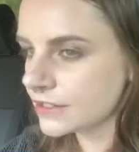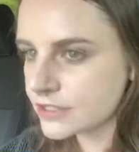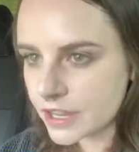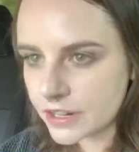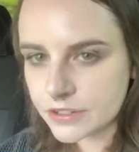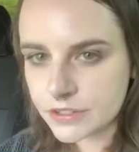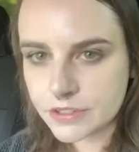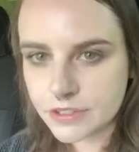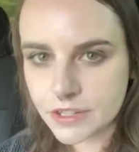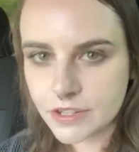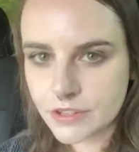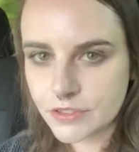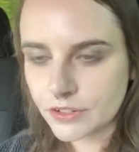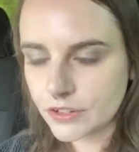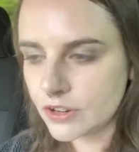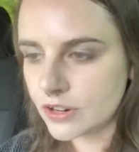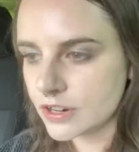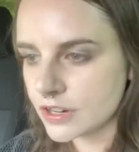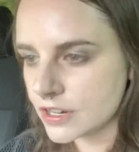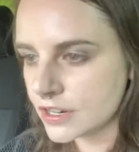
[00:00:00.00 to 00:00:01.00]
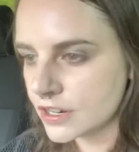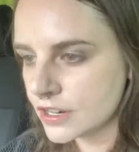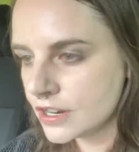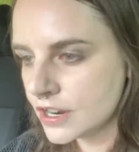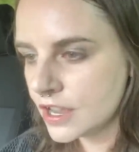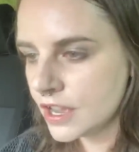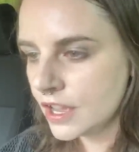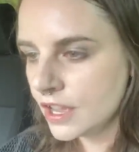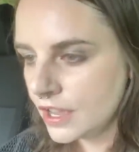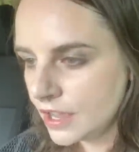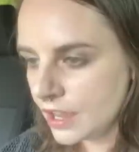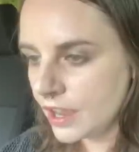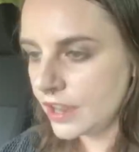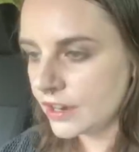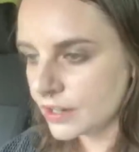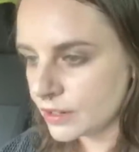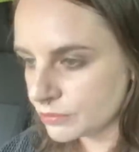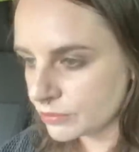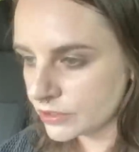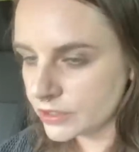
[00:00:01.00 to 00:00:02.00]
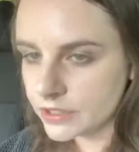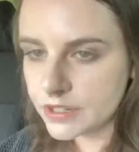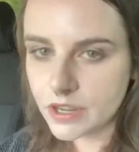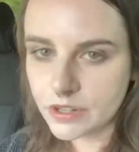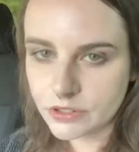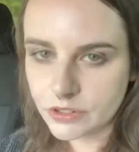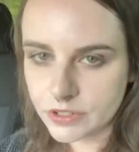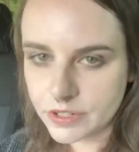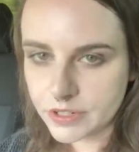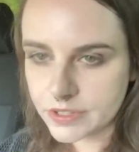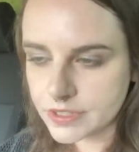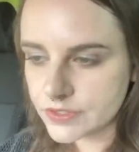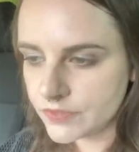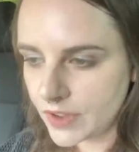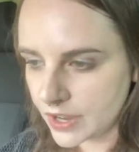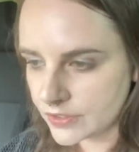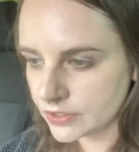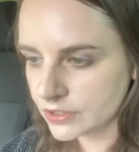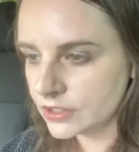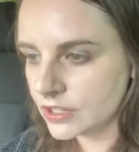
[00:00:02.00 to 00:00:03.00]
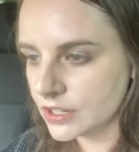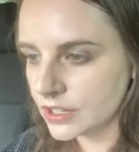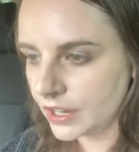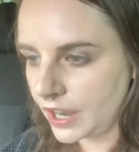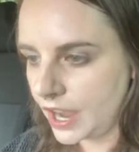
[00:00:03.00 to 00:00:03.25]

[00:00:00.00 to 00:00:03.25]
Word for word: decided to get in the car, and I'm really hungry. It's 5 o'clock.